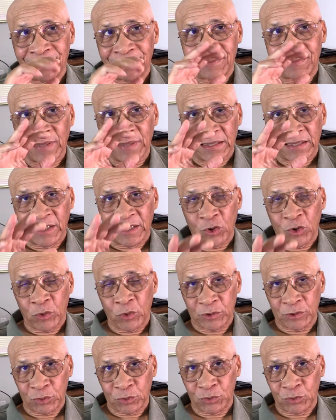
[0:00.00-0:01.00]
that they're
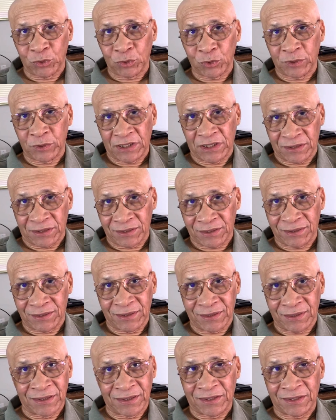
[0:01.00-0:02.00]
going to do this.
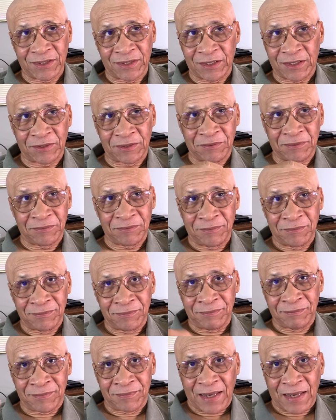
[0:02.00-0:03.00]
It's not,
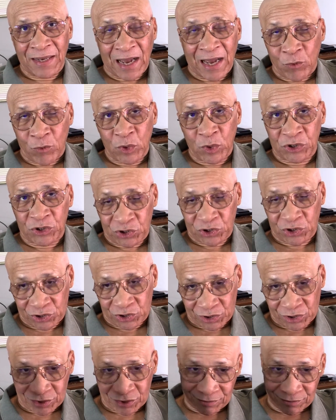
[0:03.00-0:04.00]
I
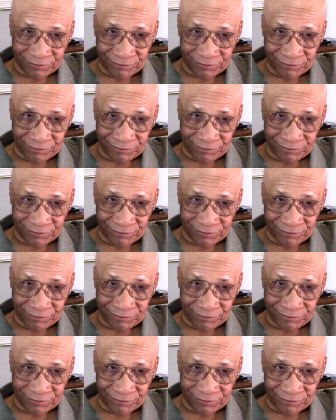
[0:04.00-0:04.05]
wish,